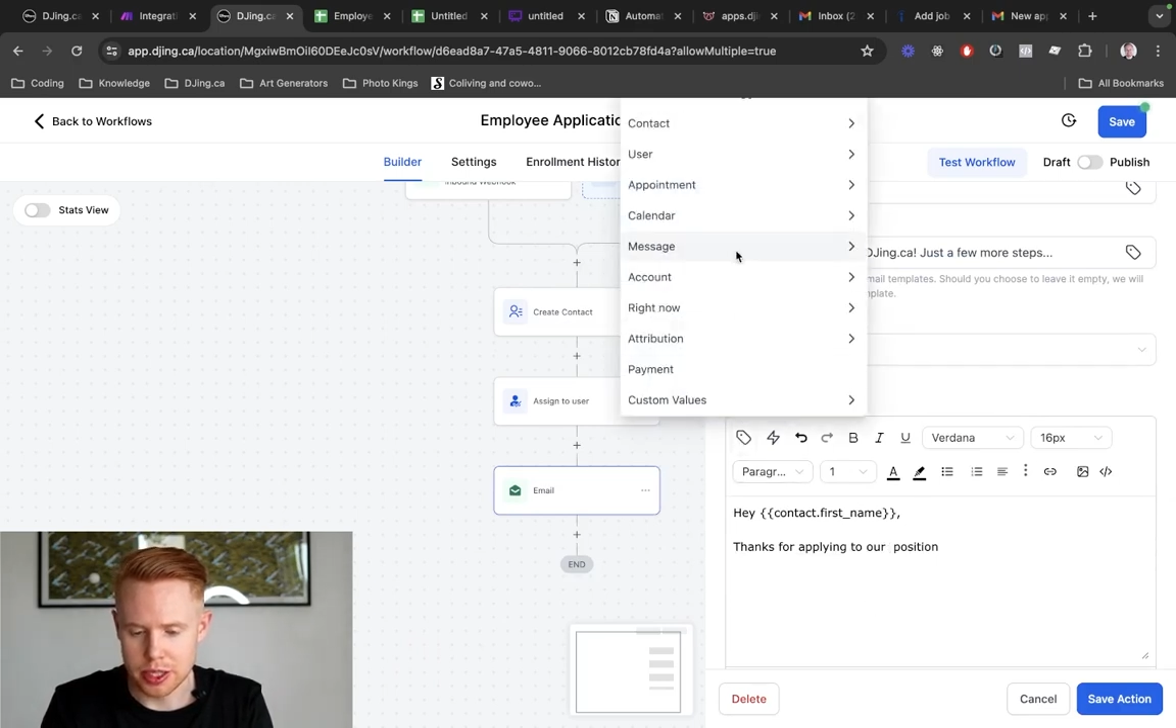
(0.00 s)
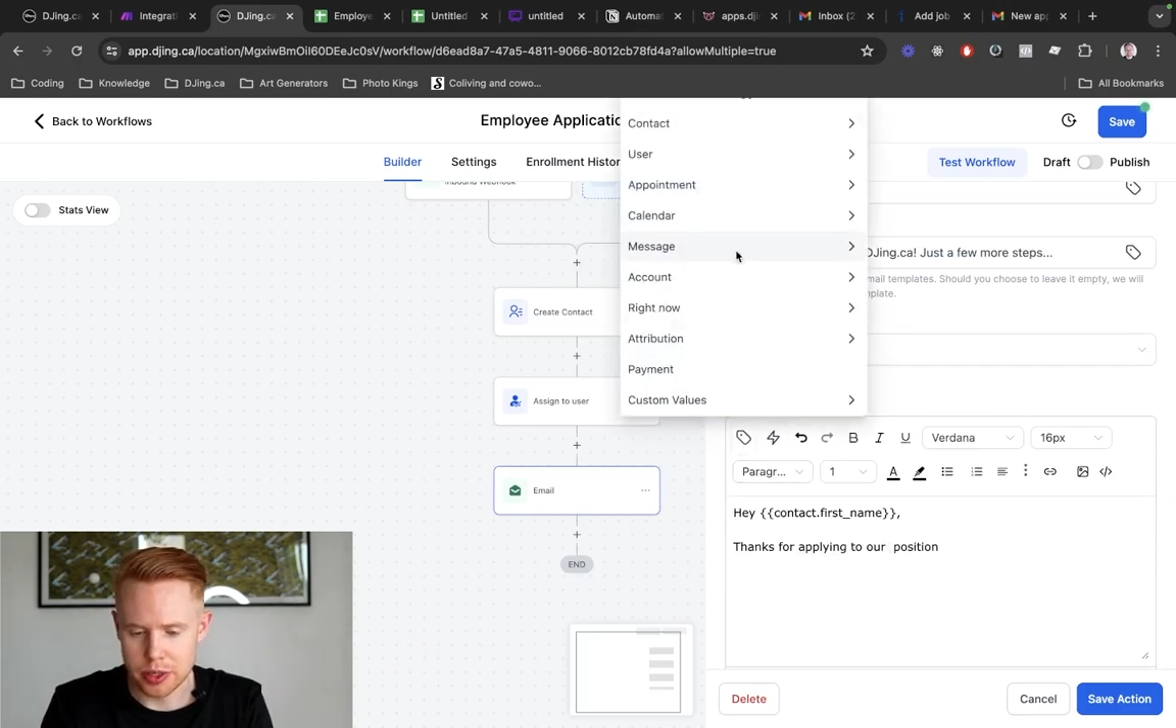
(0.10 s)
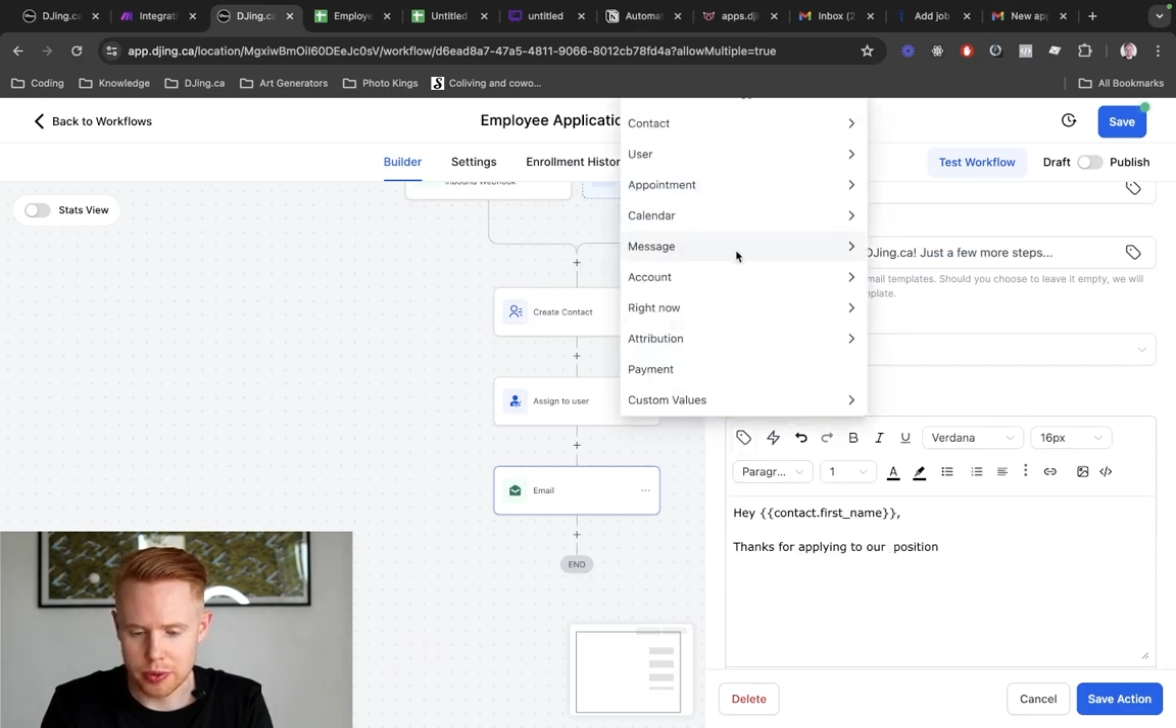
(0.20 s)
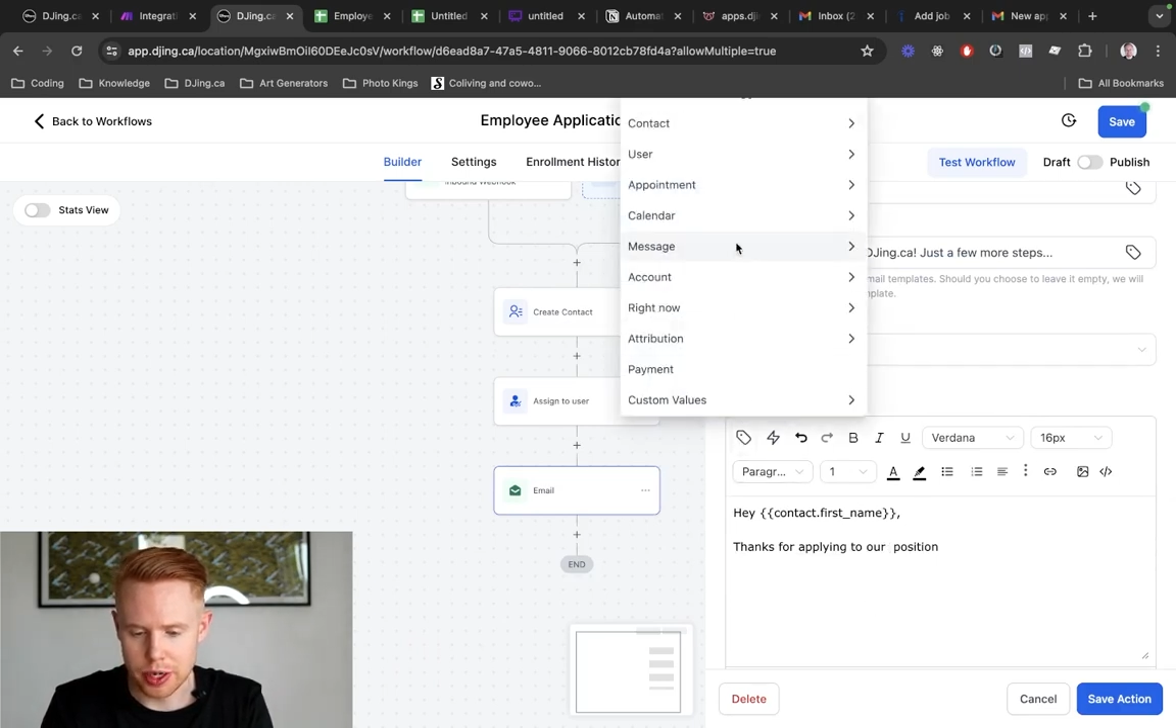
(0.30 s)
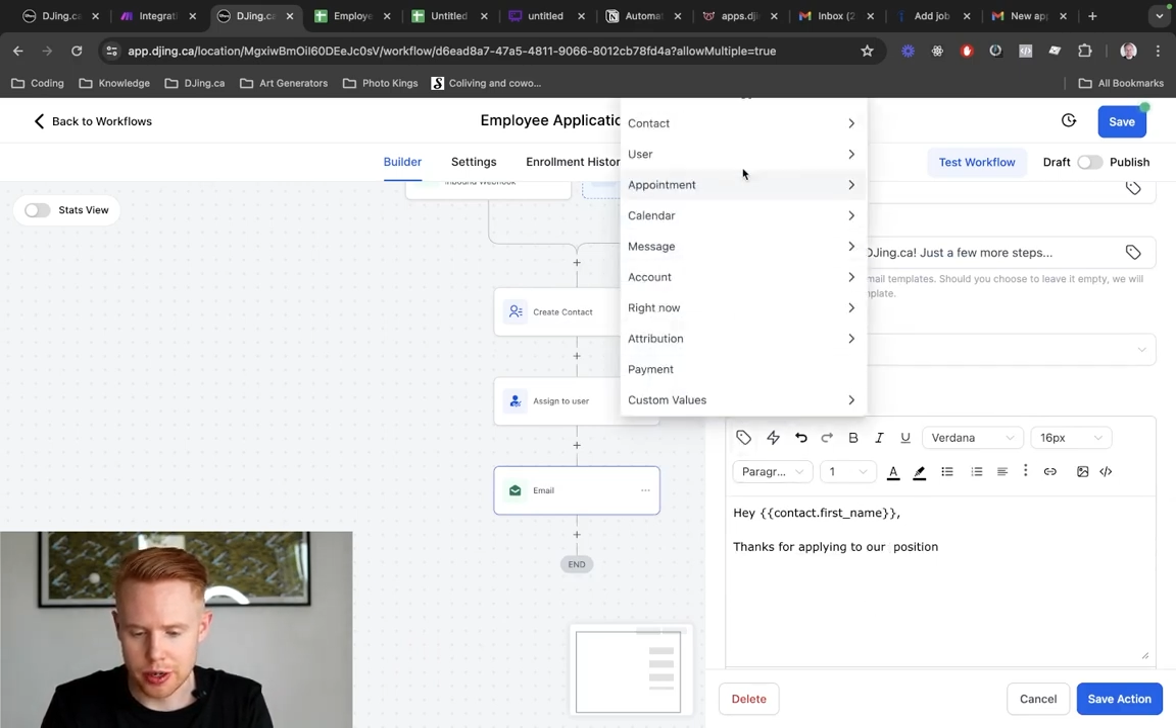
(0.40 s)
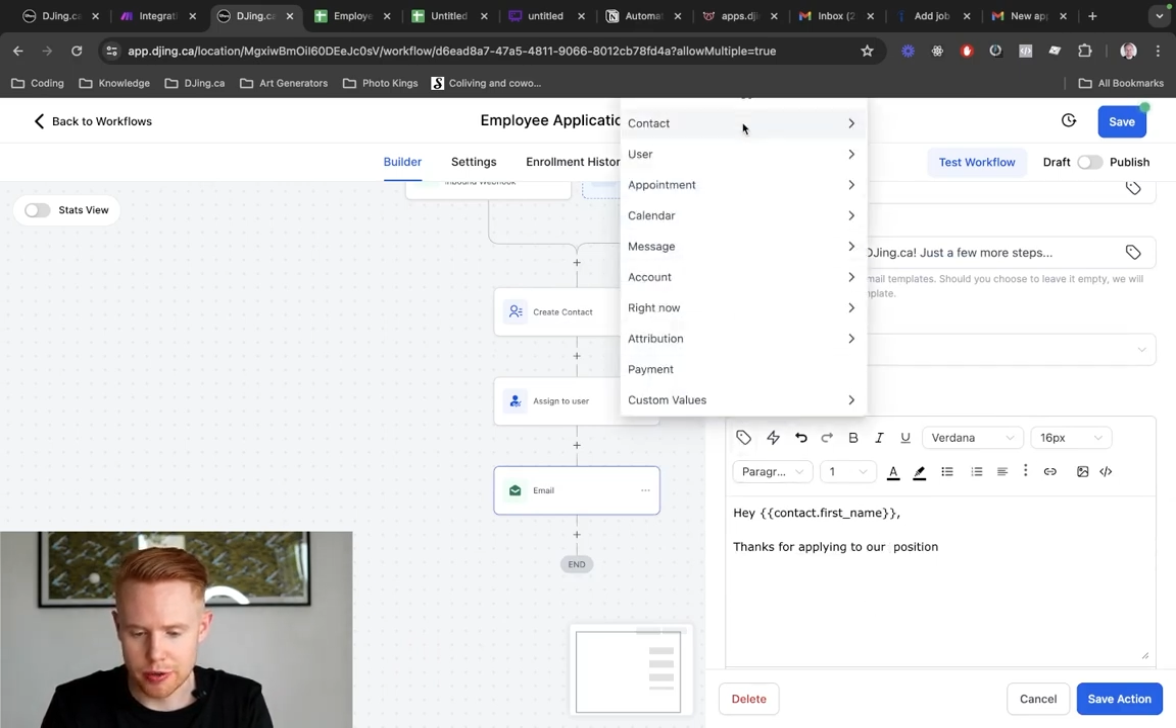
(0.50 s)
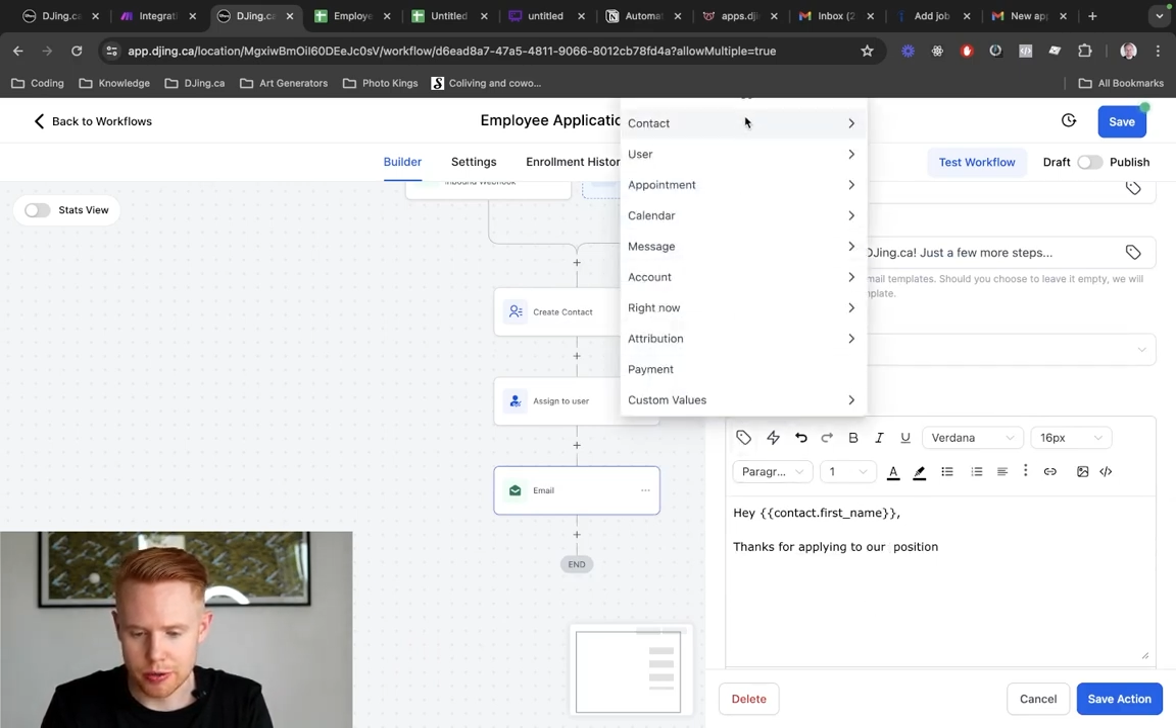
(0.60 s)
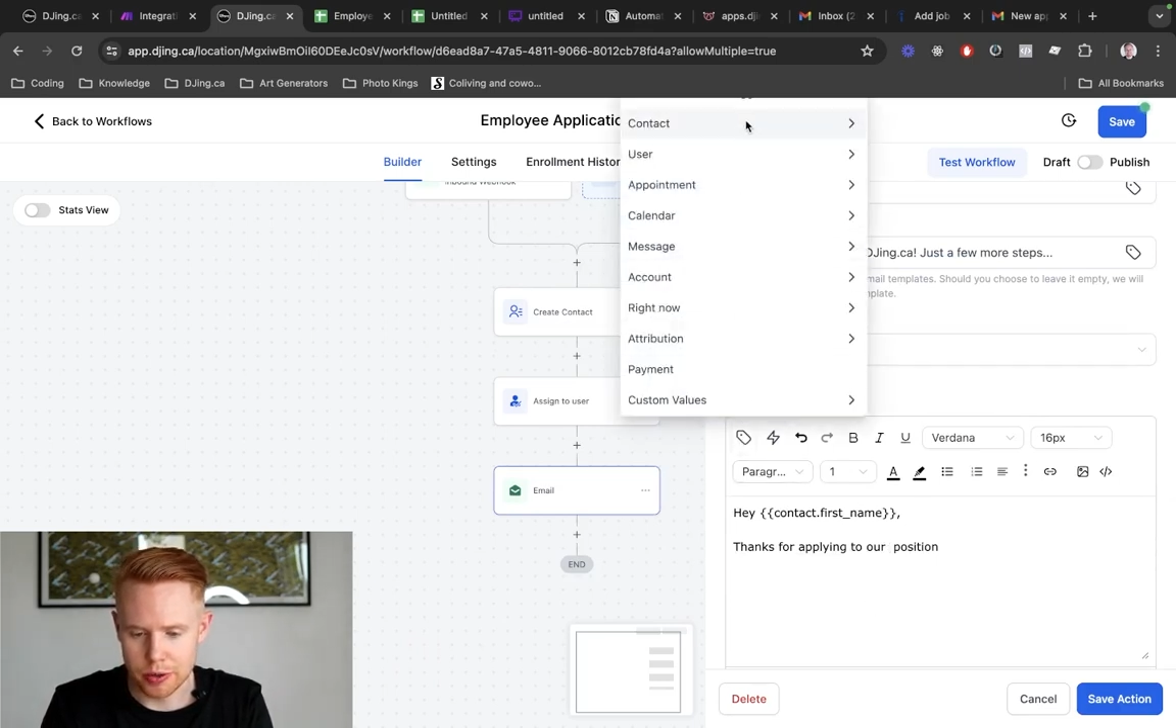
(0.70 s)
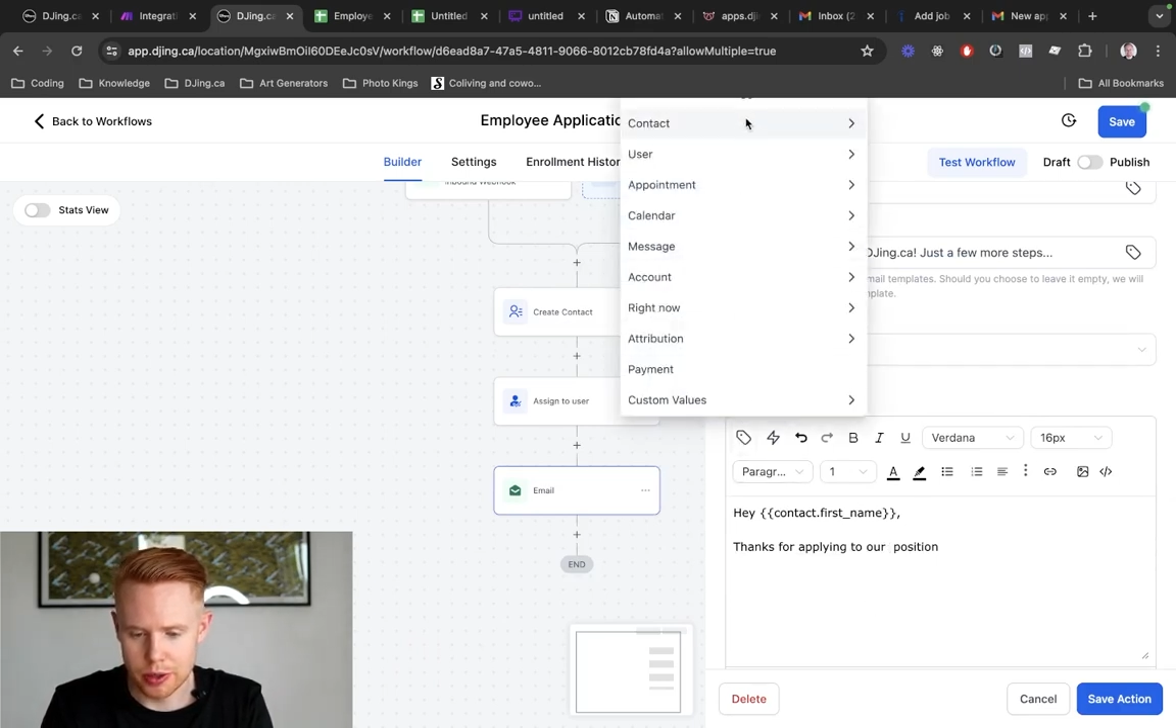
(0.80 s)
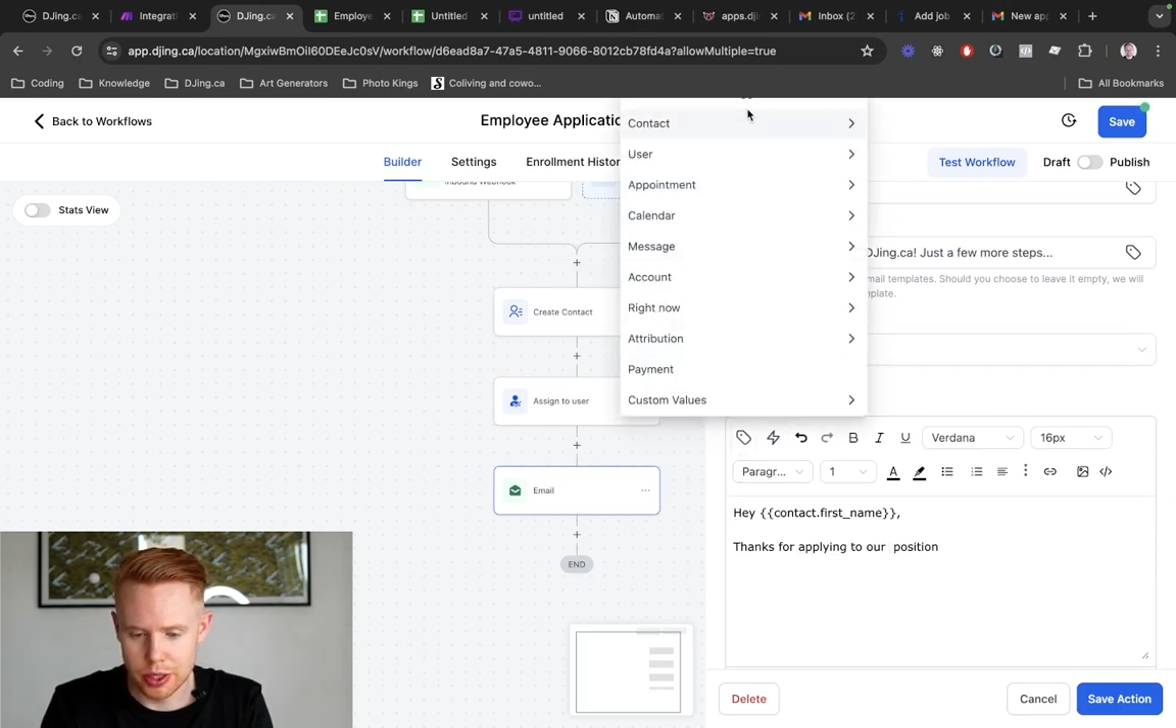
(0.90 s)
inquired
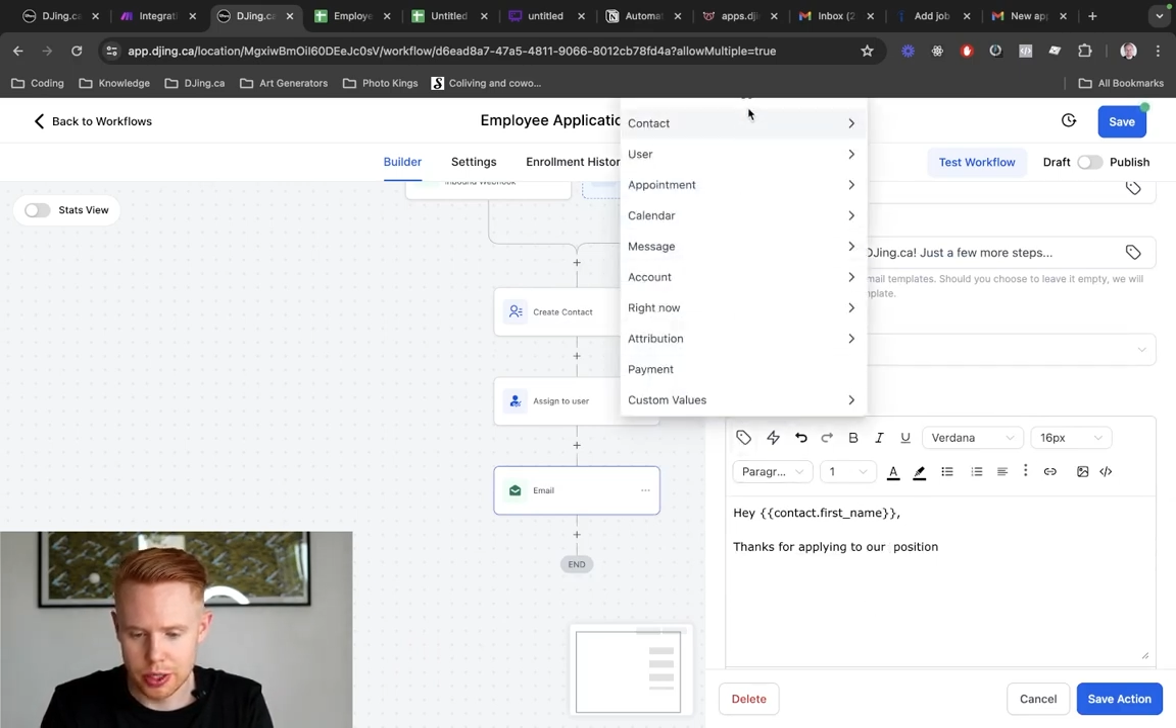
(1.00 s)
for.